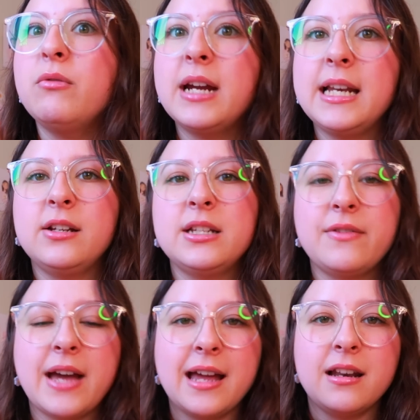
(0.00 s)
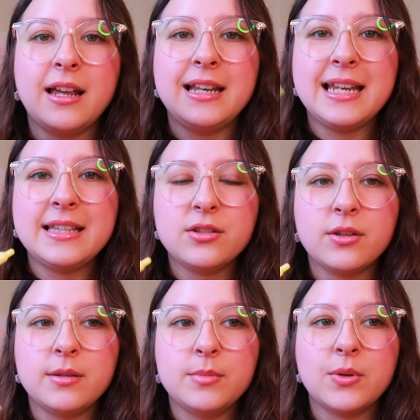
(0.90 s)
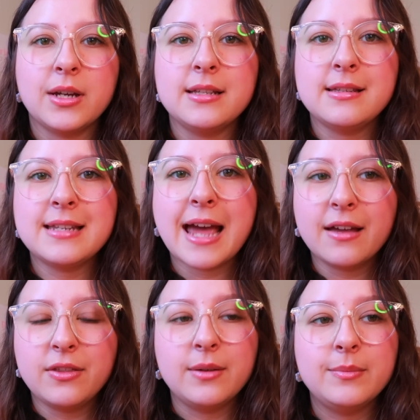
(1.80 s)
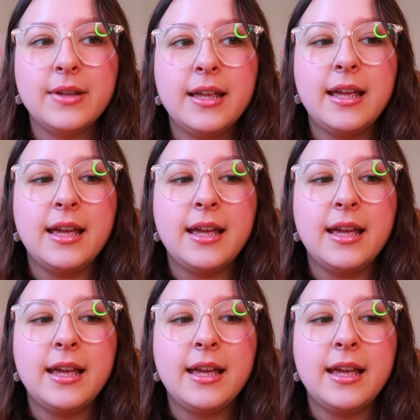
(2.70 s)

really good if I had like lids on them so I can stack them